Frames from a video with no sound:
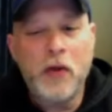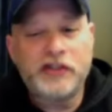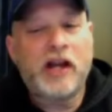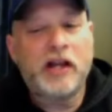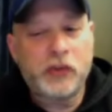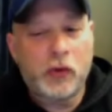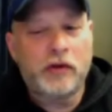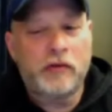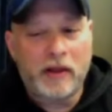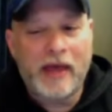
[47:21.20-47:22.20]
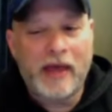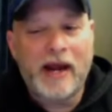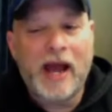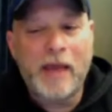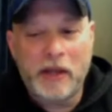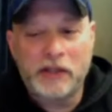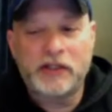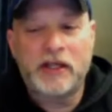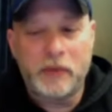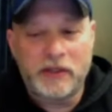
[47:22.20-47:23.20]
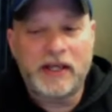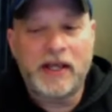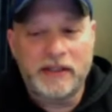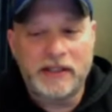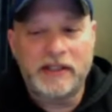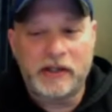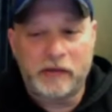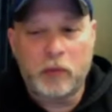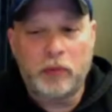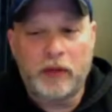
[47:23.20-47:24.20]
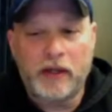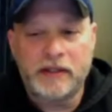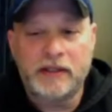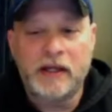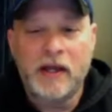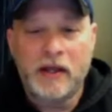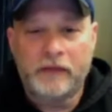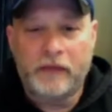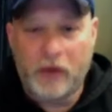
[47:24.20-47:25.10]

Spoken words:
Tortorella that, I bet you he would say it's easy to replace the forward.